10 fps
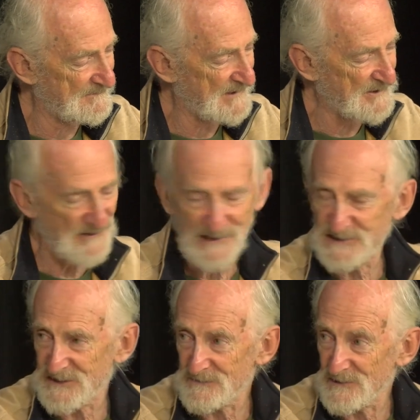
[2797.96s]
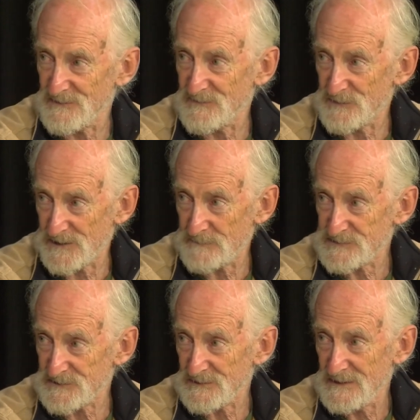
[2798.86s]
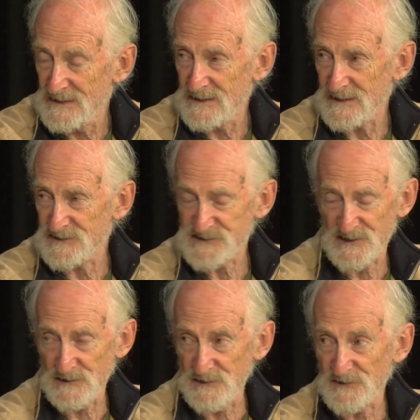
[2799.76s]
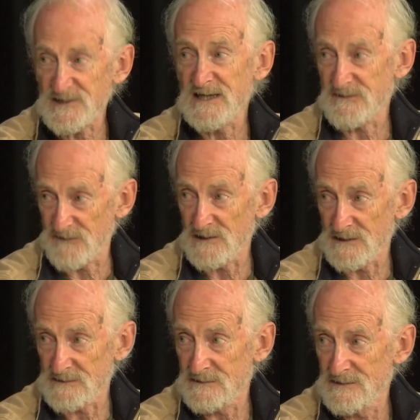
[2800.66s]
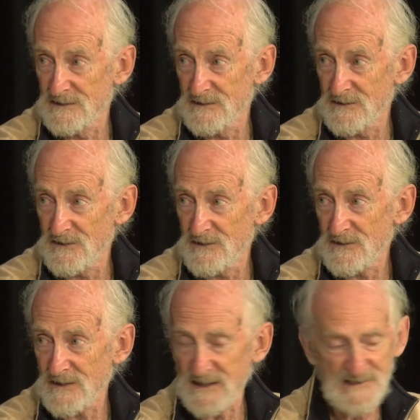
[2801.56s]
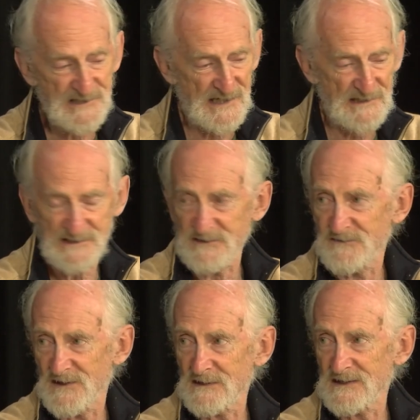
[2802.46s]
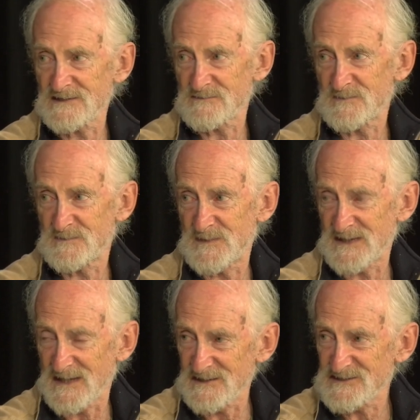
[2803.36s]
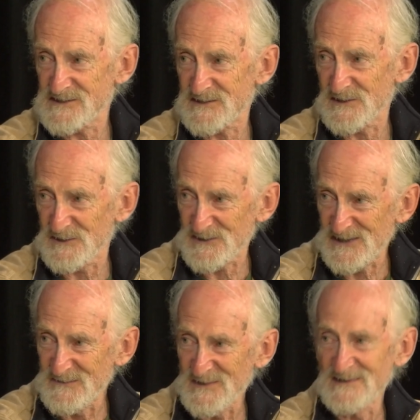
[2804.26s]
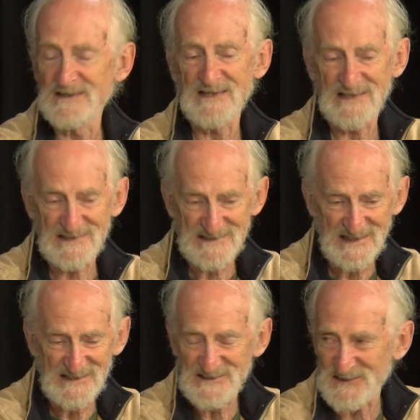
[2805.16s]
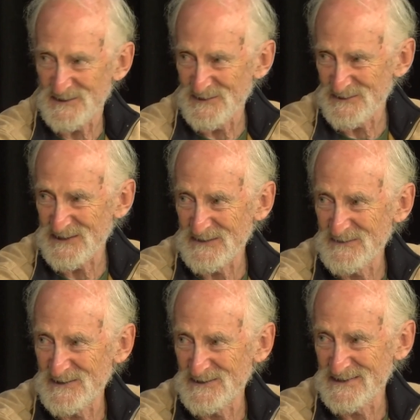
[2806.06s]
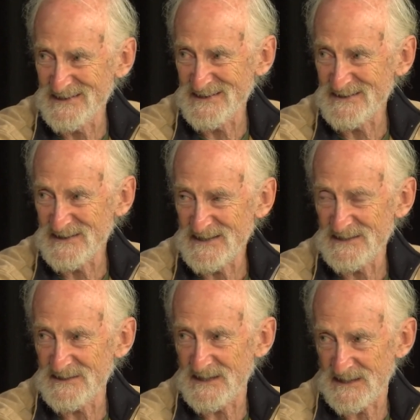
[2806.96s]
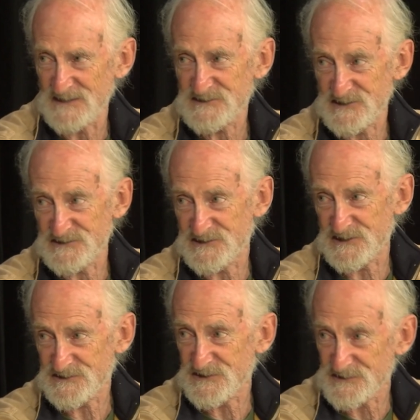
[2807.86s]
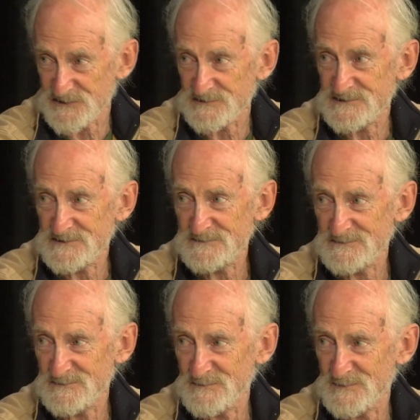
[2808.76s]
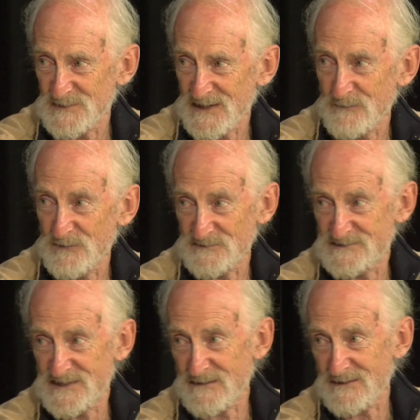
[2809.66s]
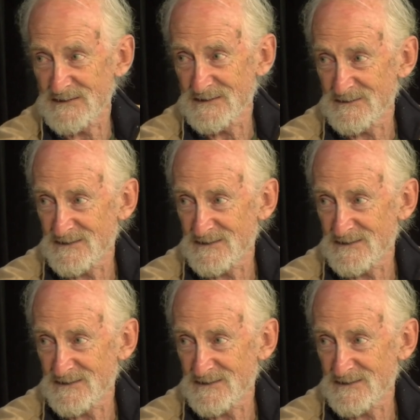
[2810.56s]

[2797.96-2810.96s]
Attorney General of New Hampshire wow. is the lurking villain he stays the he begins the lurking villain and he stays the lurking mm. villain in the end and he gets his just desserts but i won't say